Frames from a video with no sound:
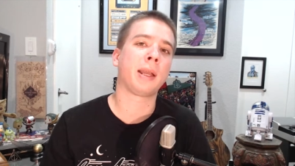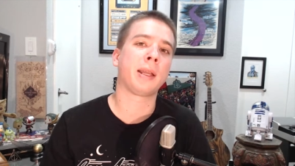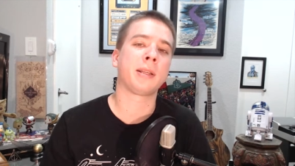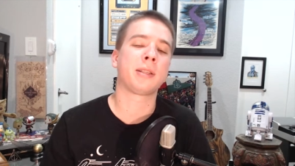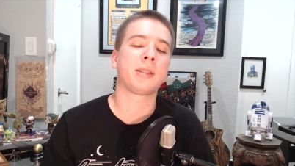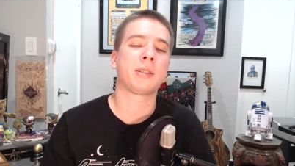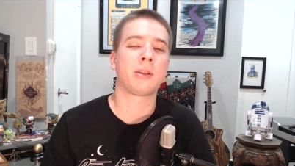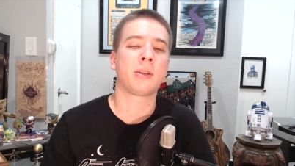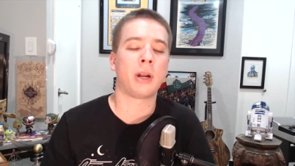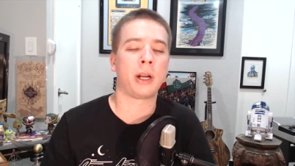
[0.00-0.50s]
and
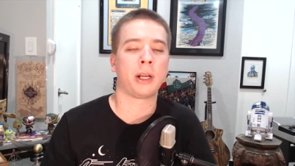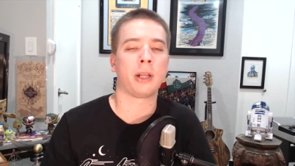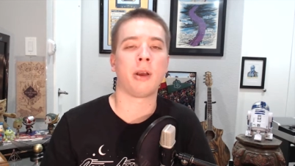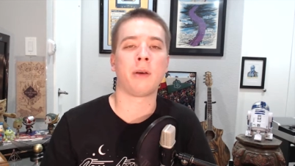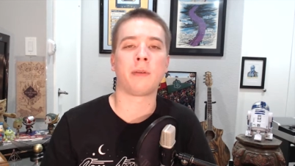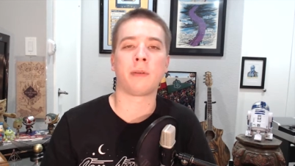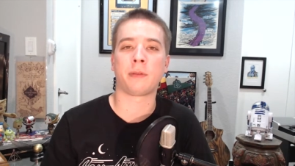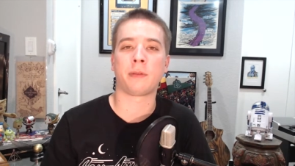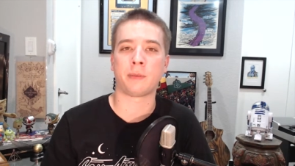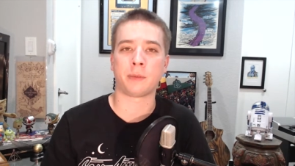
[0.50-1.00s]
starting
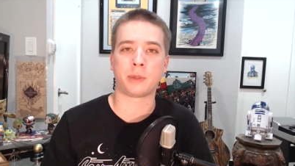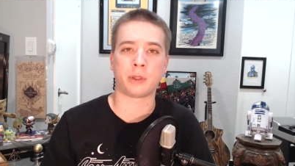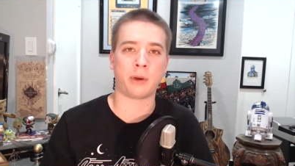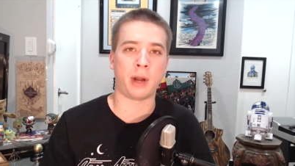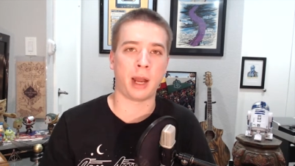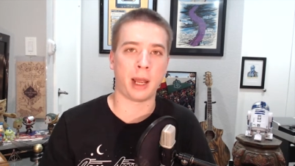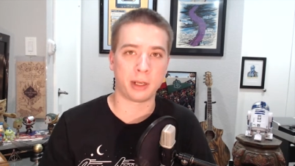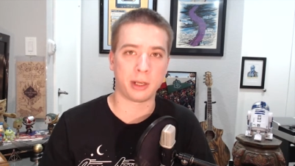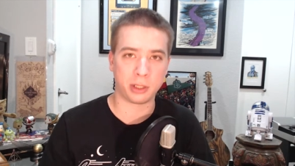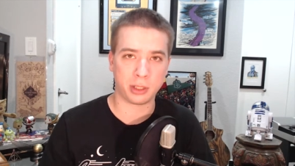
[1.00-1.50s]
over from
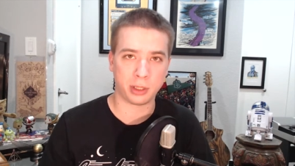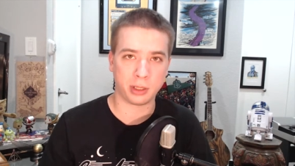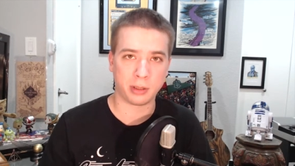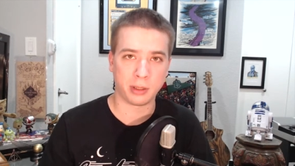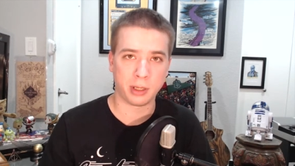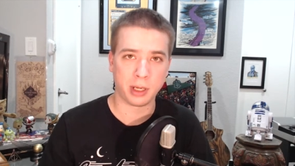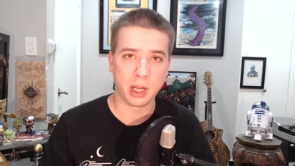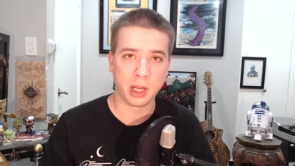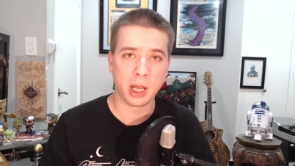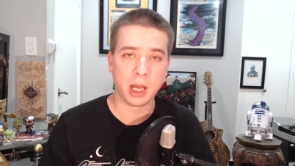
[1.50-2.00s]
scratch.
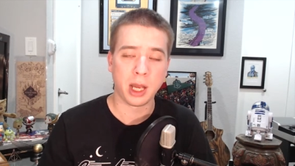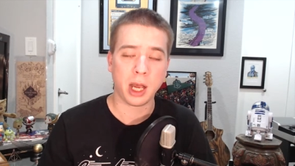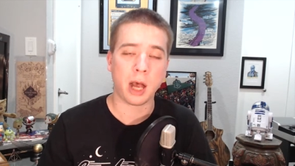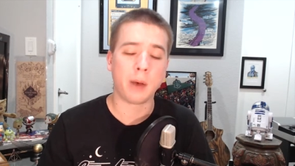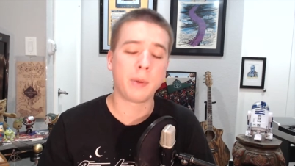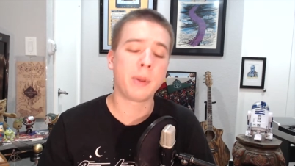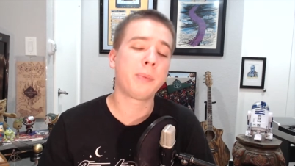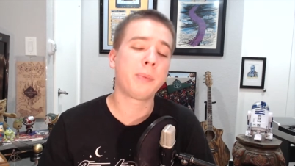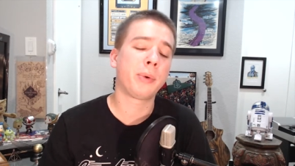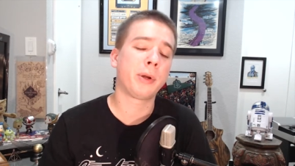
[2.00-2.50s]
I'll
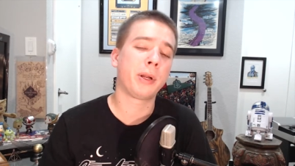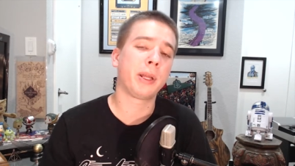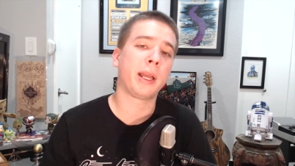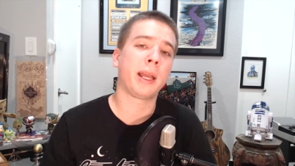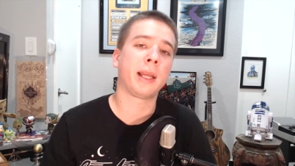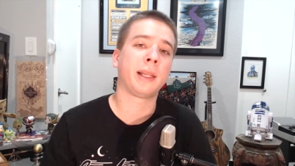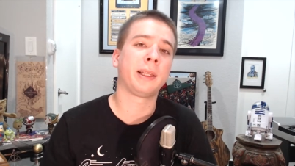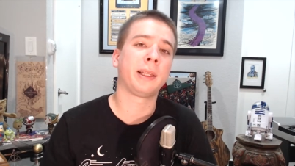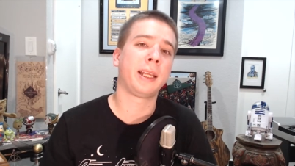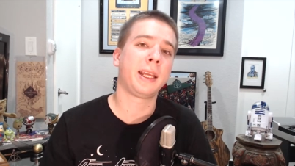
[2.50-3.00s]
be putting
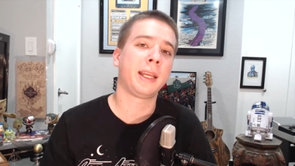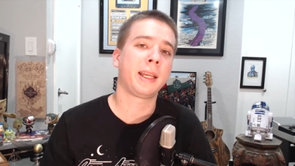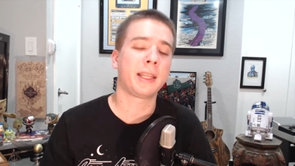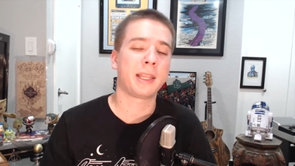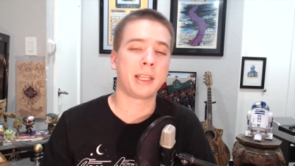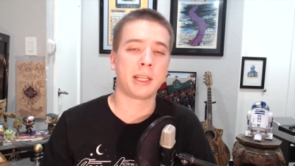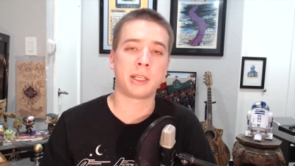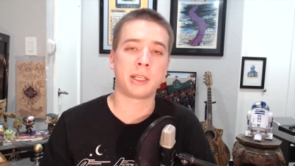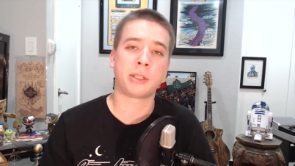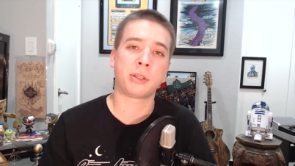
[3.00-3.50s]
a link in
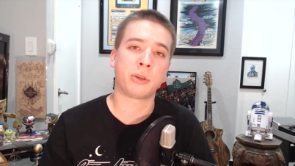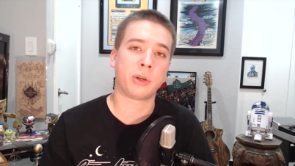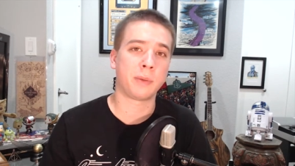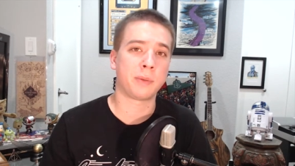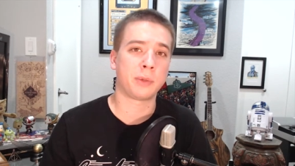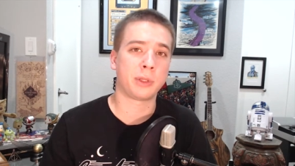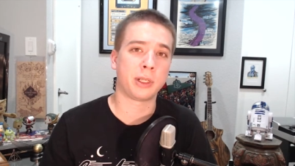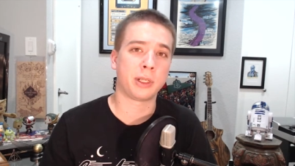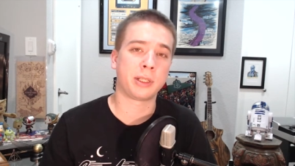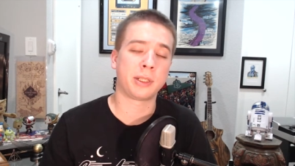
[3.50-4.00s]
the
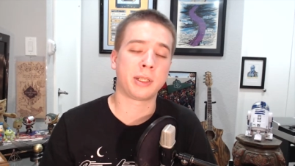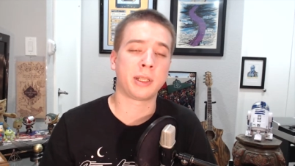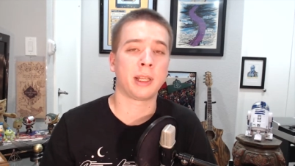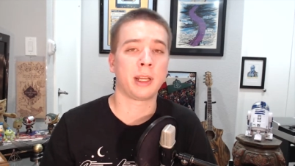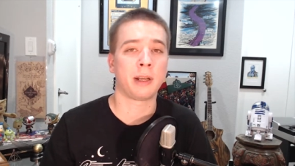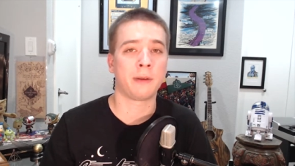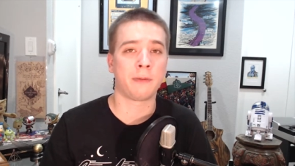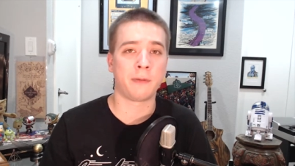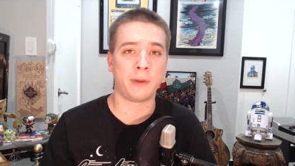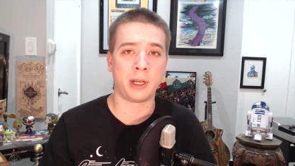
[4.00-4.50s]
description to
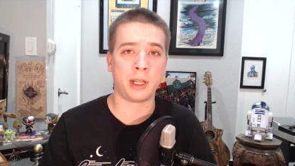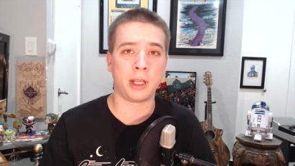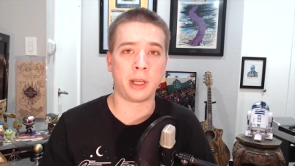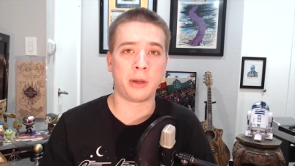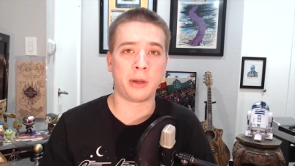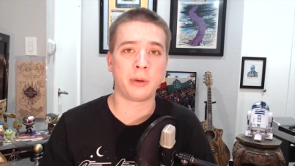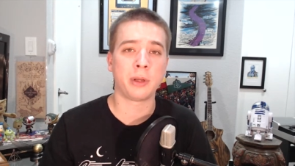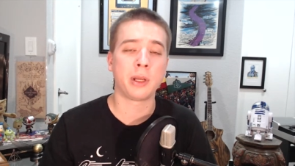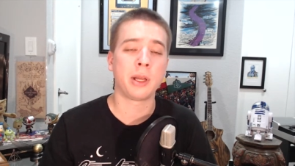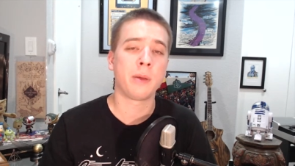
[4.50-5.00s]
their
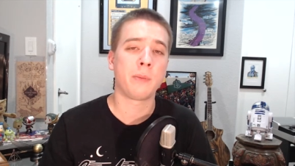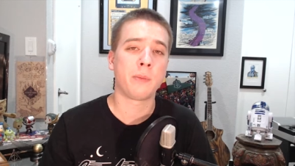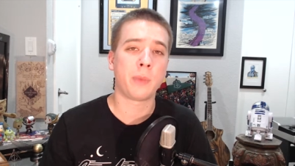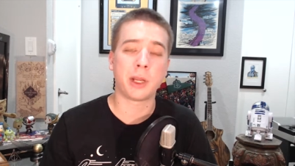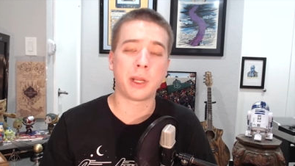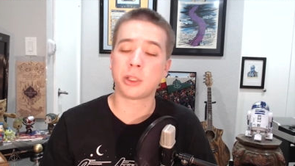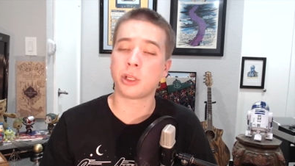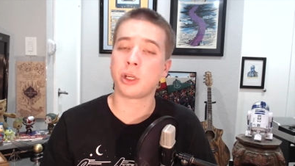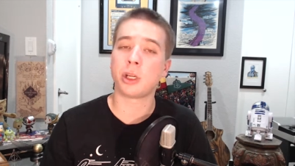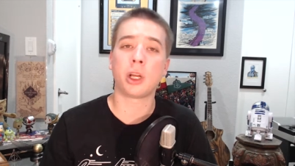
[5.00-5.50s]
video.
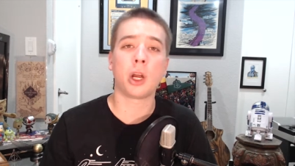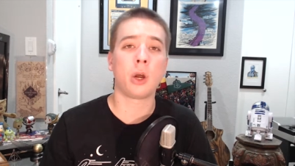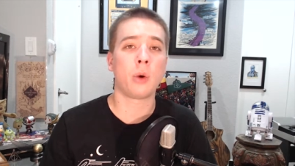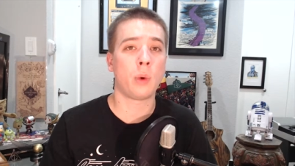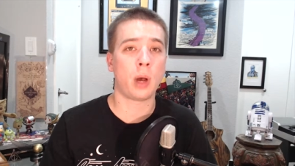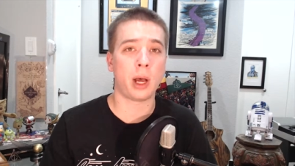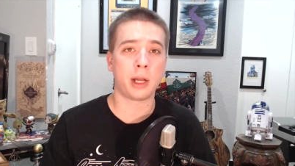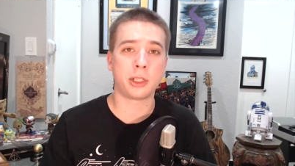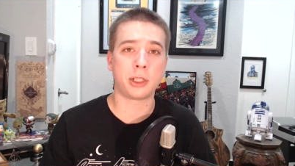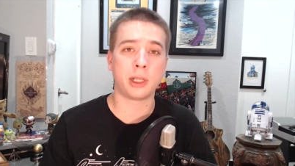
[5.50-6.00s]
Make sure to go
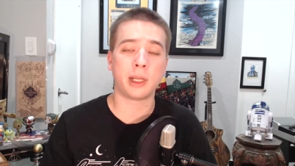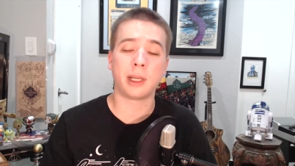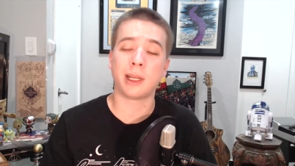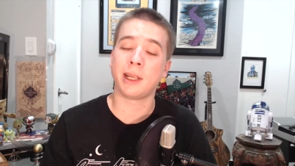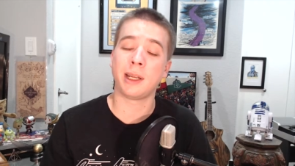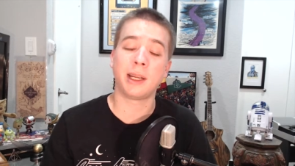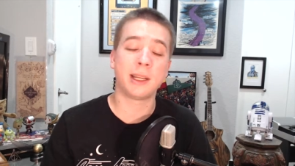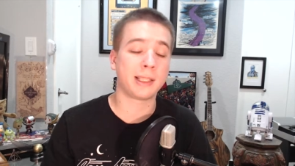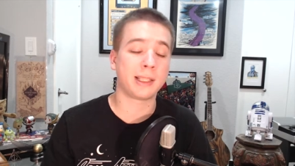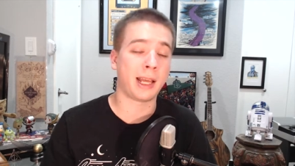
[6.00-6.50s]
watch it.
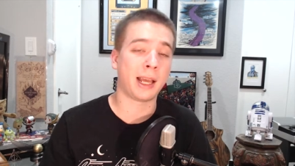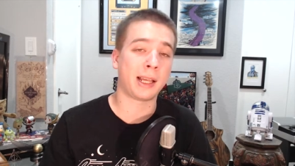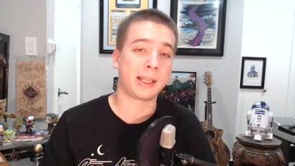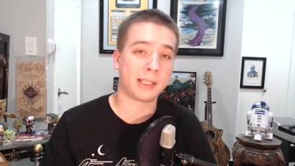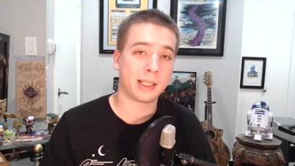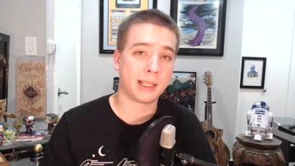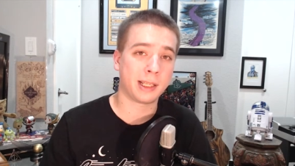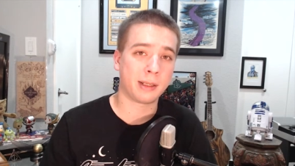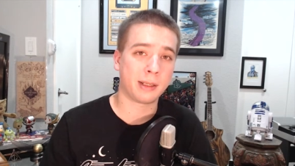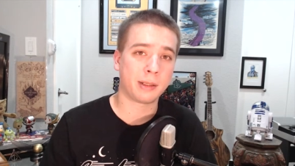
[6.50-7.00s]
It is
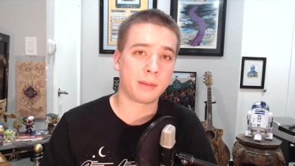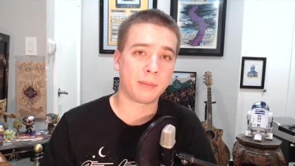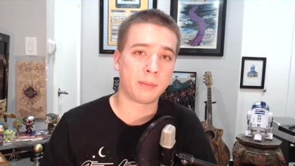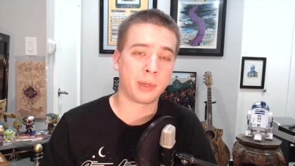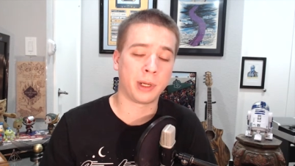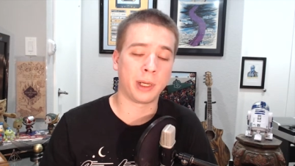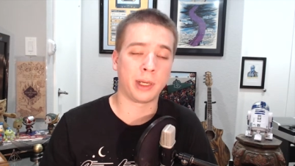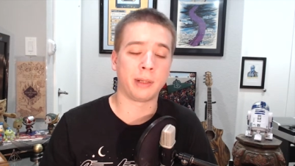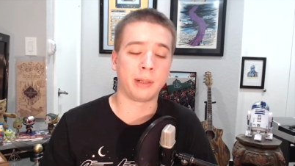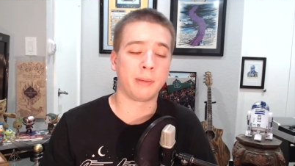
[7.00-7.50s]
excellent,
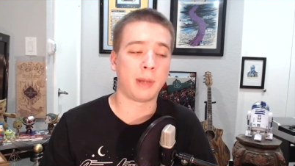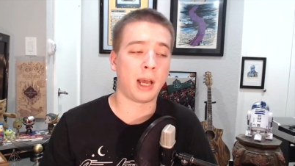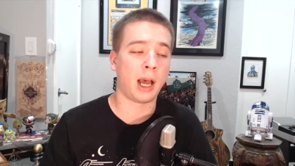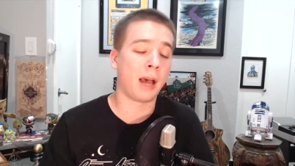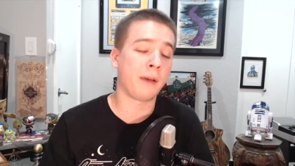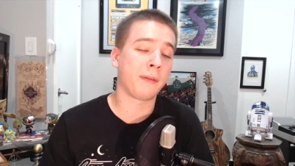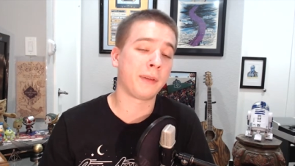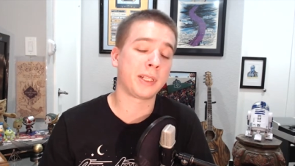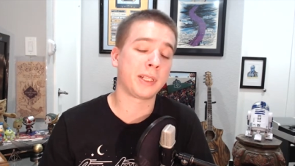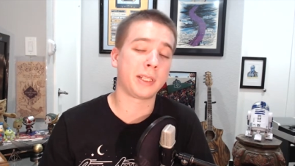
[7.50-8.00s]
but
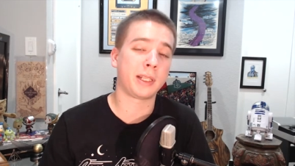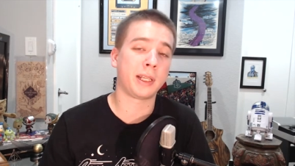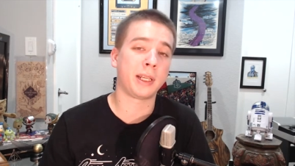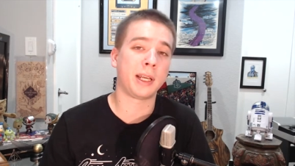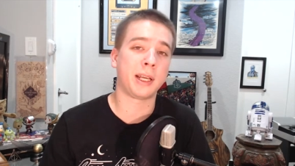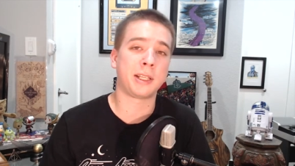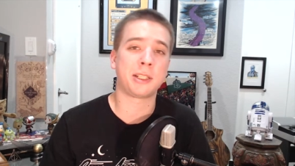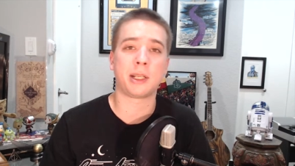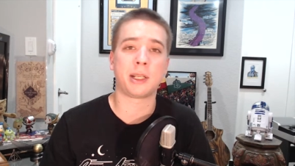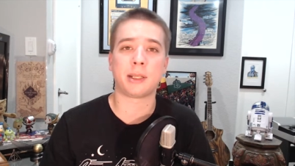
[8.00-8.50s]
obviously
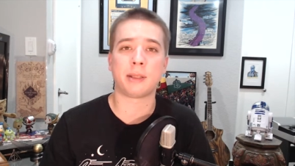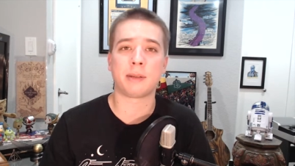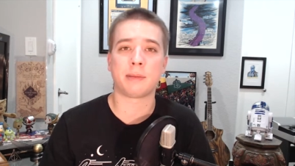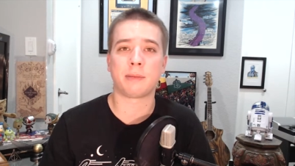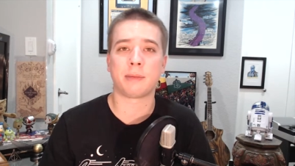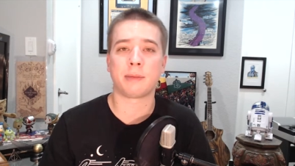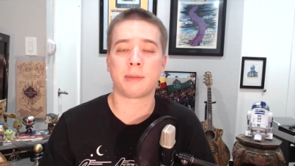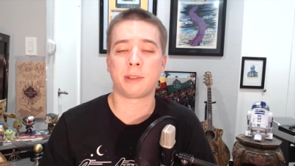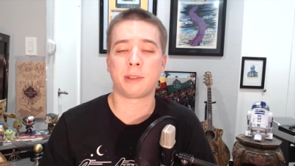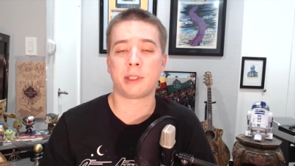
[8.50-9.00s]
I just
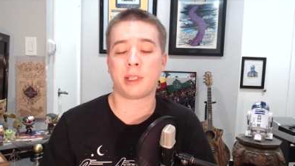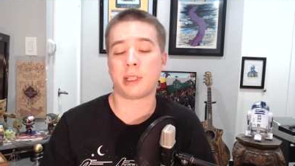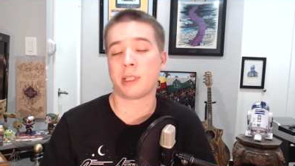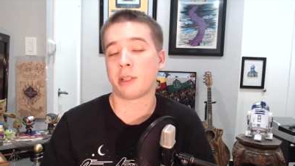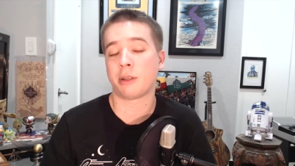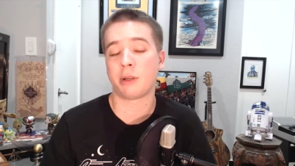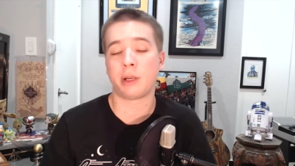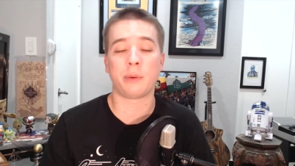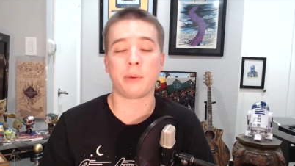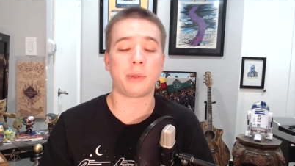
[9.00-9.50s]

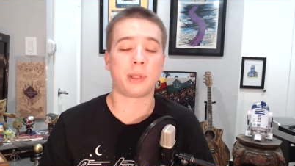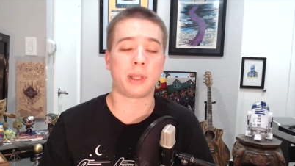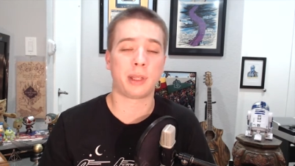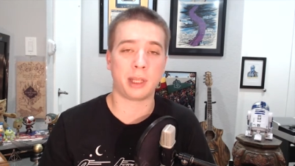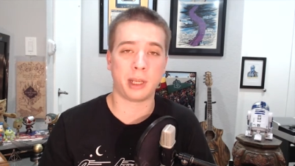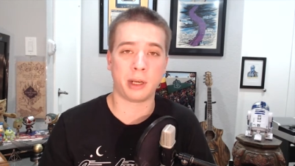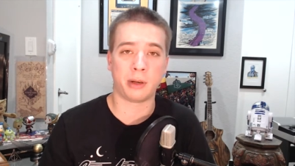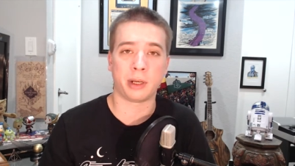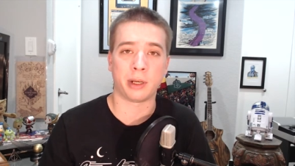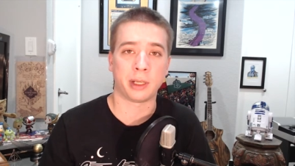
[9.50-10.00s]
disagree with the
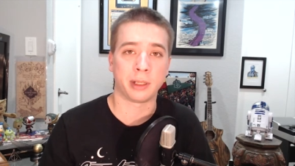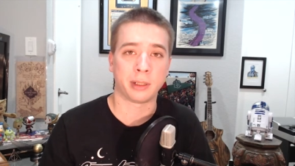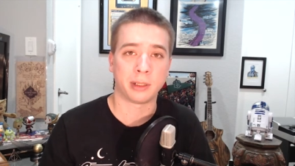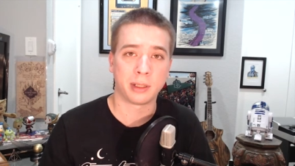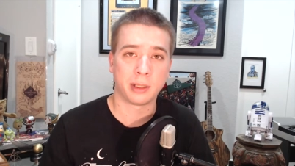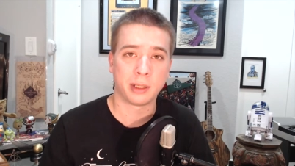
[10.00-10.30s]
theory.